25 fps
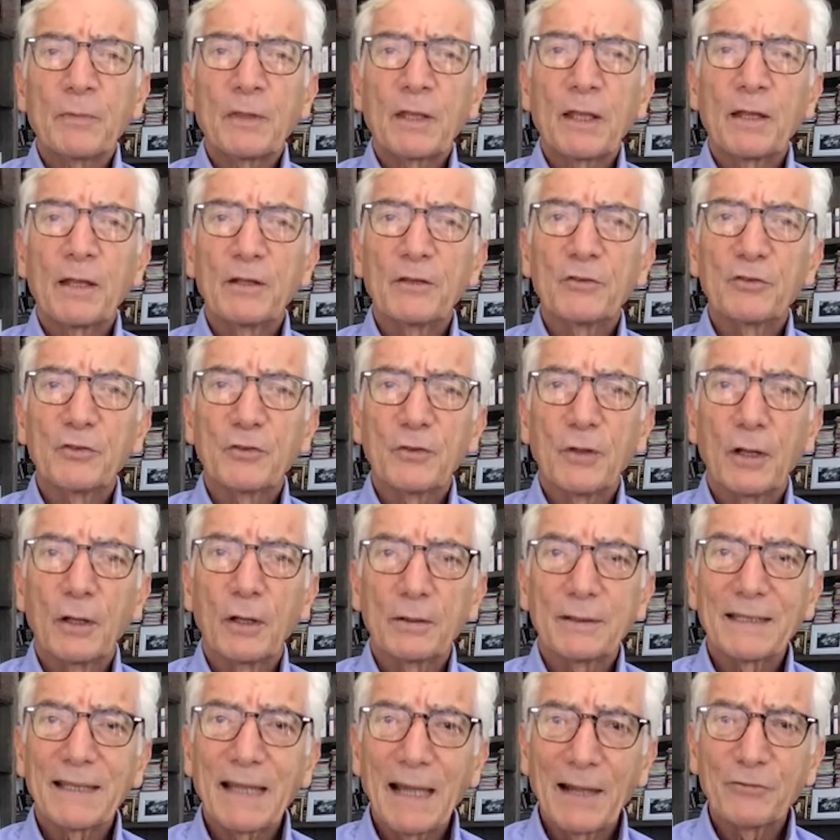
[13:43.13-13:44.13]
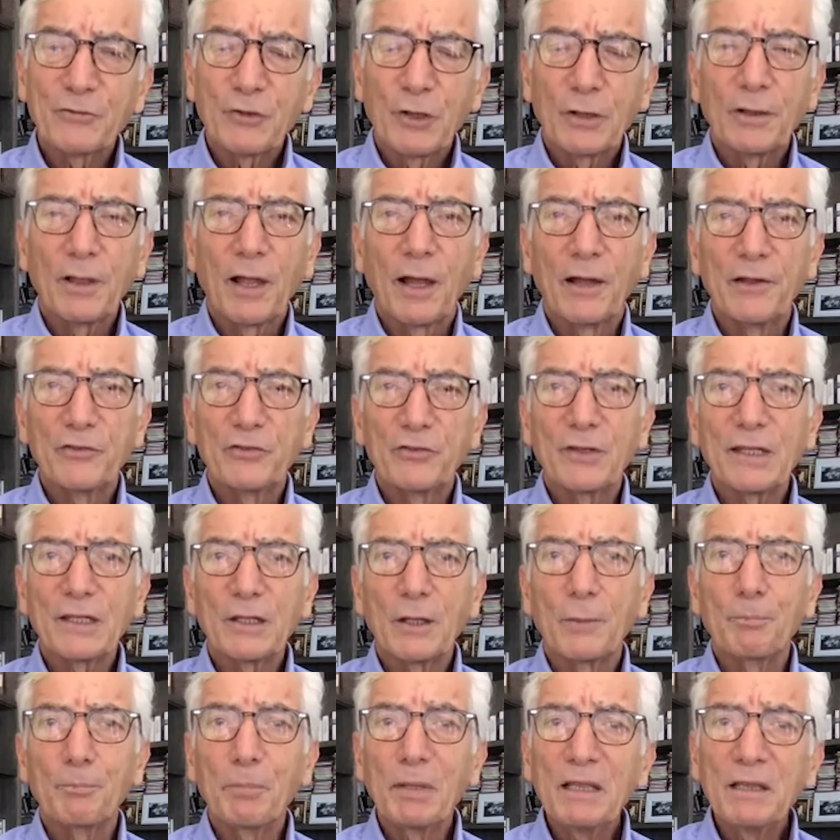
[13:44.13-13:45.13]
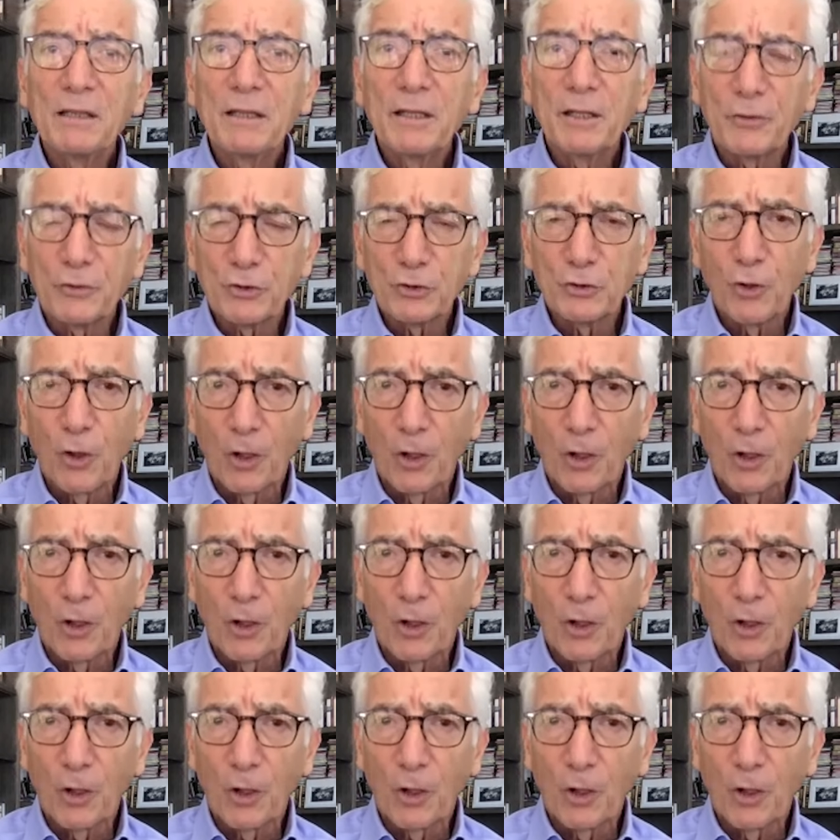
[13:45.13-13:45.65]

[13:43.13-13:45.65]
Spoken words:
is catalyzing $1 billion